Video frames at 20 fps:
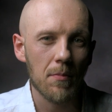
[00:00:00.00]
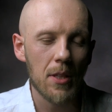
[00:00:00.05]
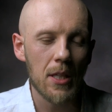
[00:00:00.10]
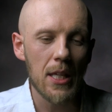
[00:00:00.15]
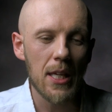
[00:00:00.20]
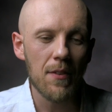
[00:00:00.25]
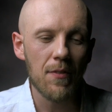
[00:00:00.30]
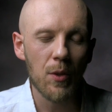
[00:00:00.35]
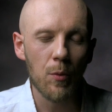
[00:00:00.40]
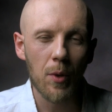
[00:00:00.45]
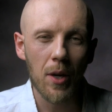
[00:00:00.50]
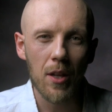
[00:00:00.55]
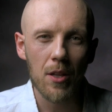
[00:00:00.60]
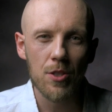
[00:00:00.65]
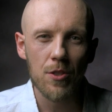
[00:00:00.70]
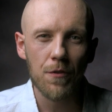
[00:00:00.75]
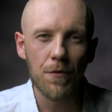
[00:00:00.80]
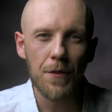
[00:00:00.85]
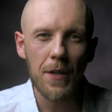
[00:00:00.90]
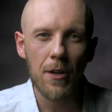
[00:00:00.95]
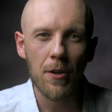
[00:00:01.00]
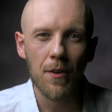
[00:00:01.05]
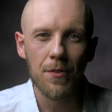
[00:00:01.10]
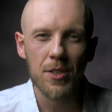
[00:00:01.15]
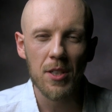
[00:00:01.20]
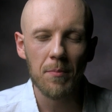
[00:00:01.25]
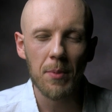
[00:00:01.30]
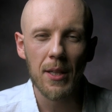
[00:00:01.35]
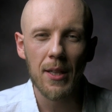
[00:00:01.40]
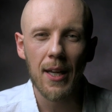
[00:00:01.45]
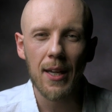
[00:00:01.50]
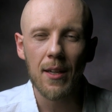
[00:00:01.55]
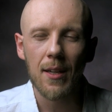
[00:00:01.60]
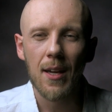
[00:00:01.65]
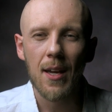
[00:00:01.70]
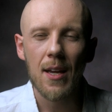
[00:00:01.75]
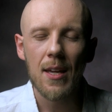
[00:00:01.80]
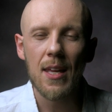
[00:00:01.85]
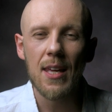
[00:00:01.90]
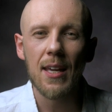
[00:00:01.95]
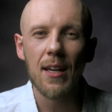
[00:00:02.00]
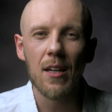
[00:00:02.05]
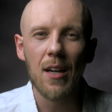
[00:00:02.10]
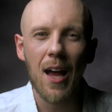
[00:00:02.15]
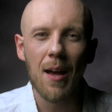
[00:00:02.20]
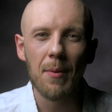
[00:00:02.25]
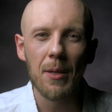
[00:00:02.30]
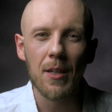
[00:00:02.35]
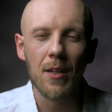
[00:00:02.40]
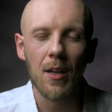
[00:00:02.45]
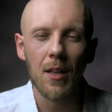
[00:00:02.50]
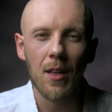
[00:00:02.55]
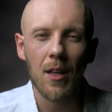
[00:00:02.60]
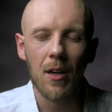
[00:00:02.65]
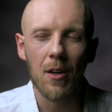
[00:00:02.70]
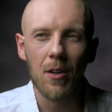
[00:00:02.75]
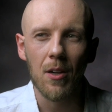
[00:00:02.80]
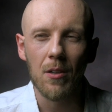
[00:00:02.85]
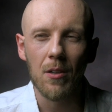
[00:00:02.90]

Even when it's fear of something like environmental